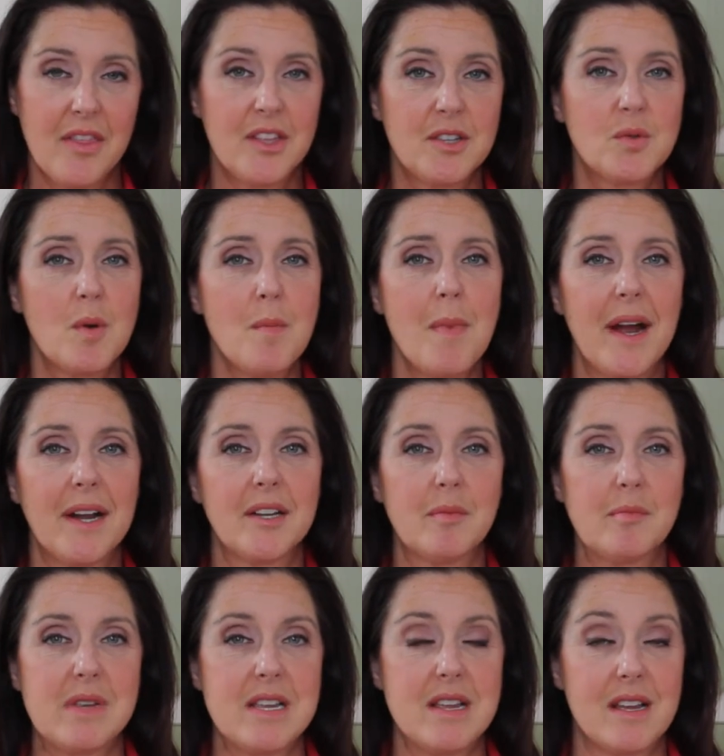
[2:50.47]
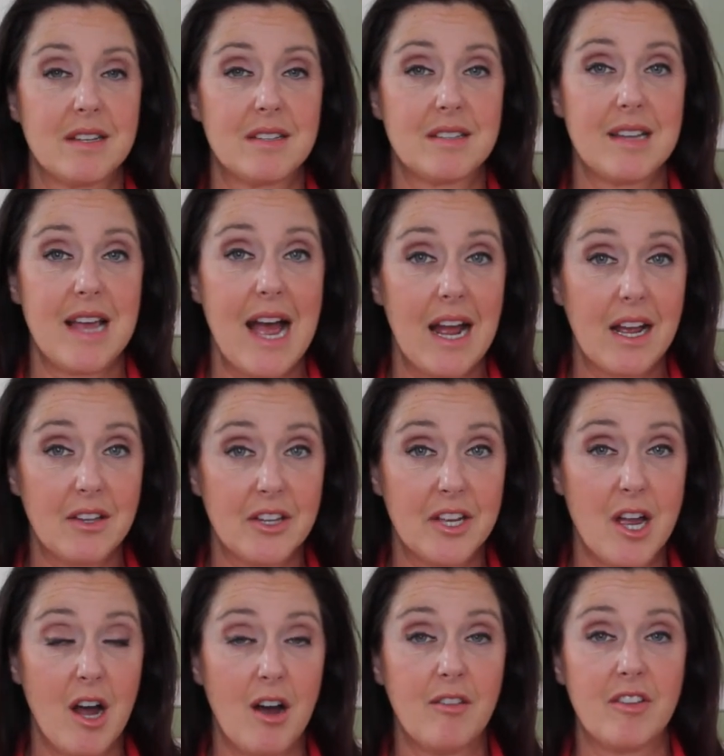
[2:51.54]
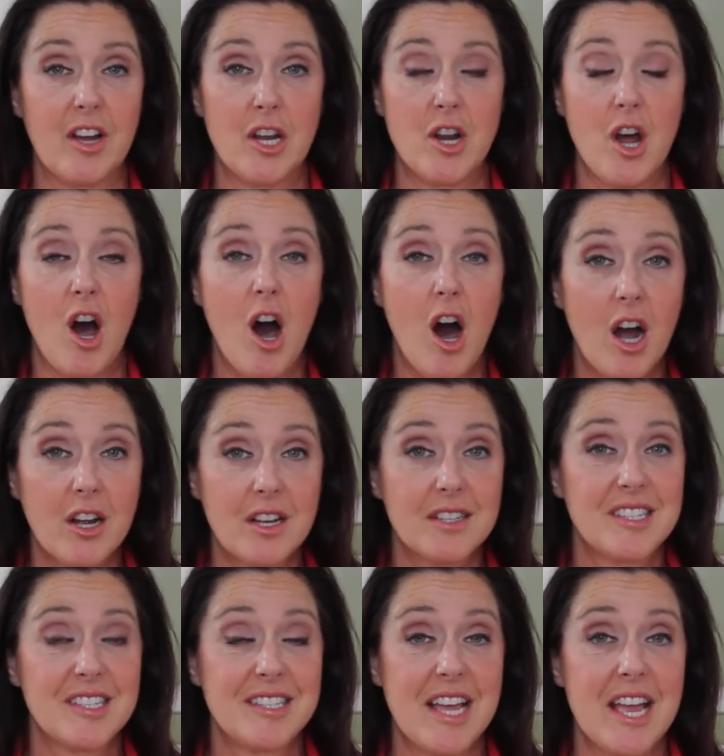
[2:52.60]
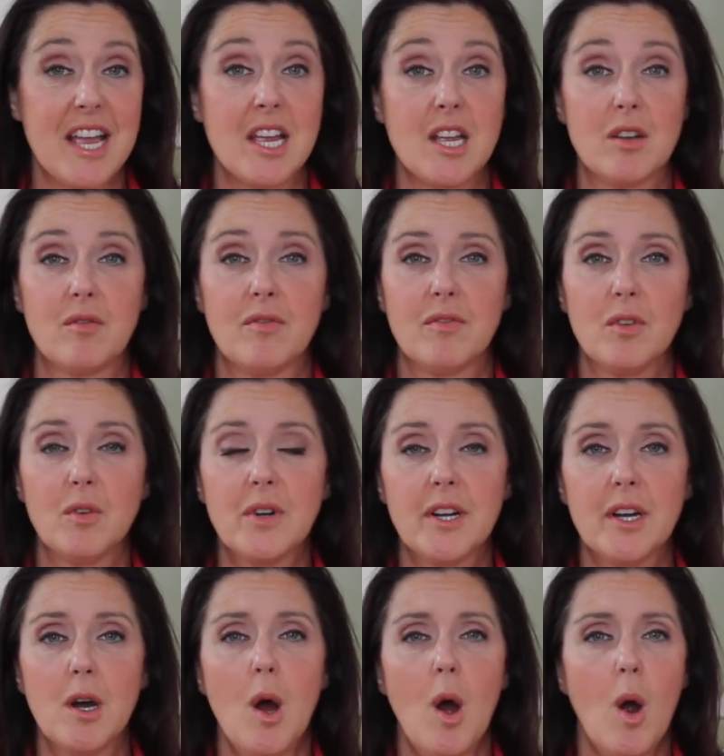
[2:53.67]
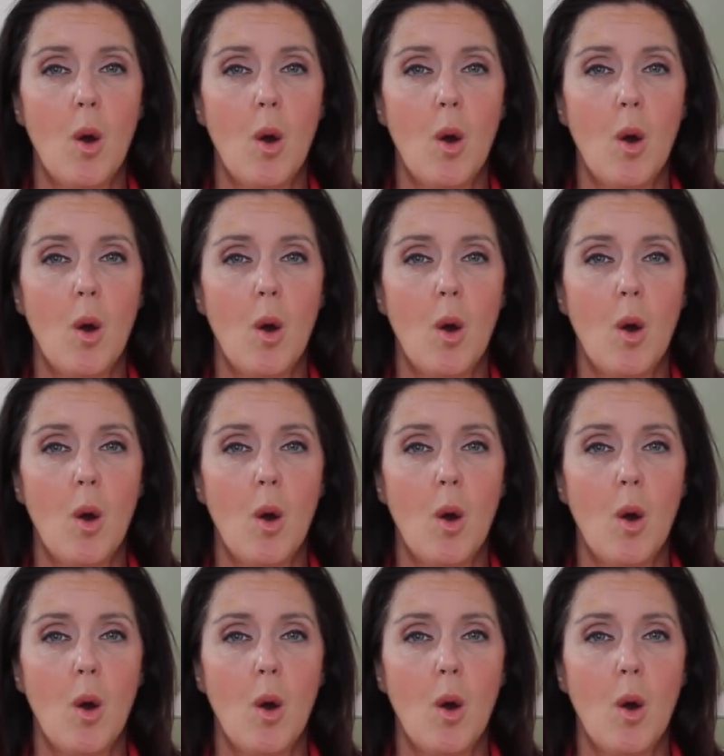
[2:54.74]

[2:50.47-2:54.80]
This reminded me exactly of an August day in Florida,